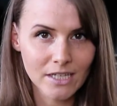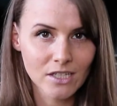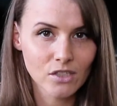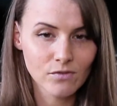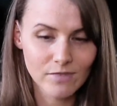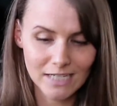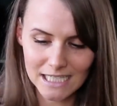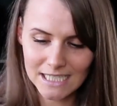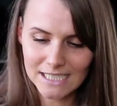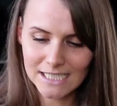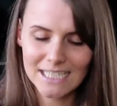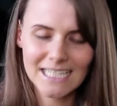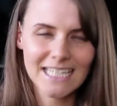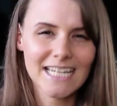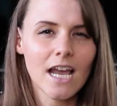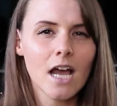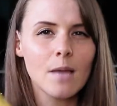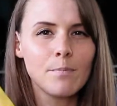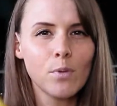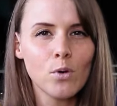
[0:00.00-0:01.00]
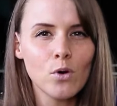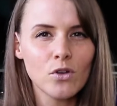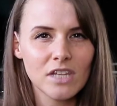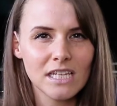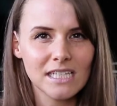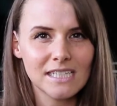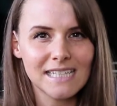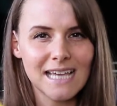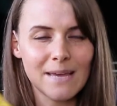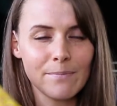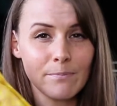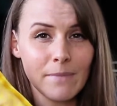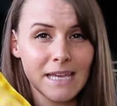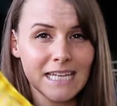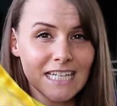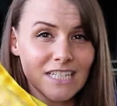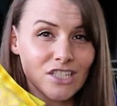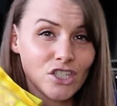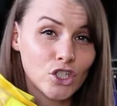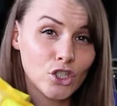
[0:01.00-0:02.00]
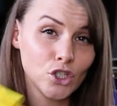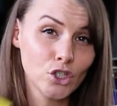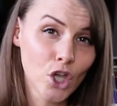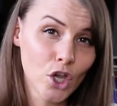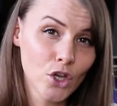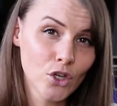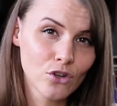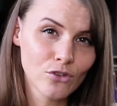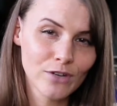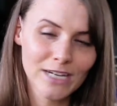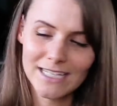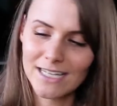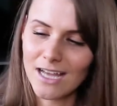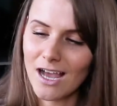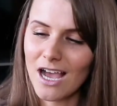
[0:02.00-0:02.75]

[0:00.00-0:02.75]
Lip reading: because realistically I bought this set mainly to do yoga in.